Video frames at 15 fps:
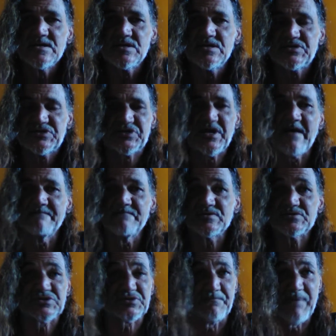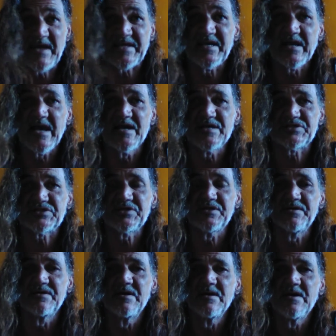except
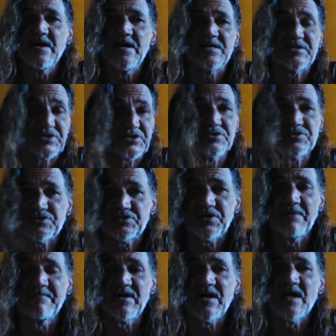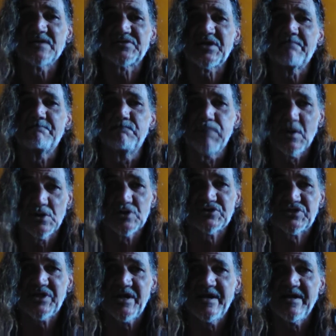speculation and, excuse the terminology,
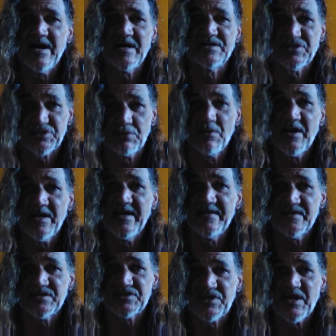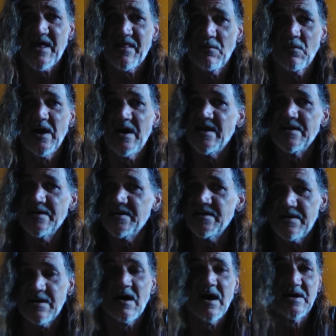bullshit. I just want to get this out of the way.
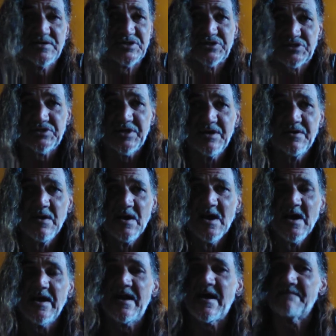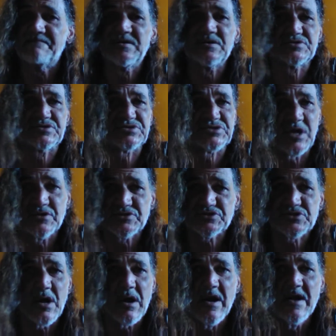I just do. And I feel so
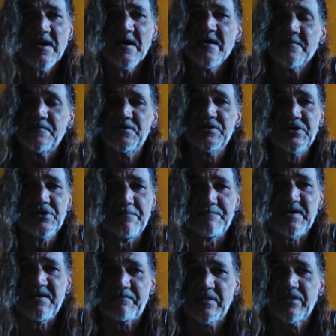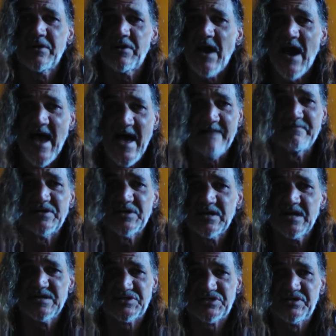sorry for you people that are having to
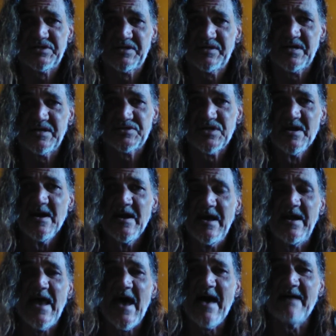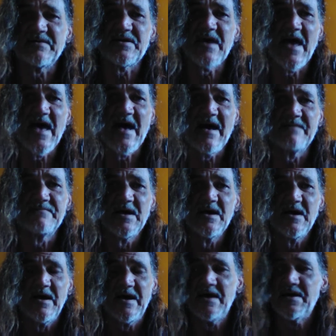listen to this and having to have
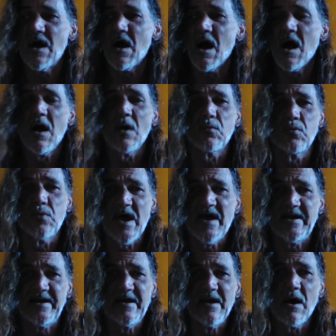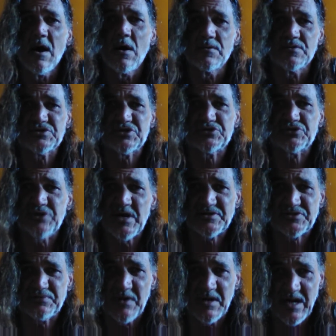an already
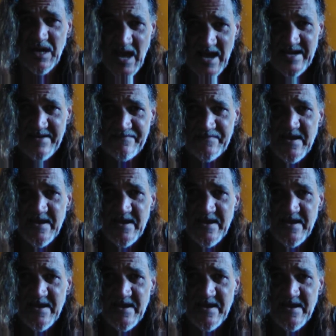overstressful life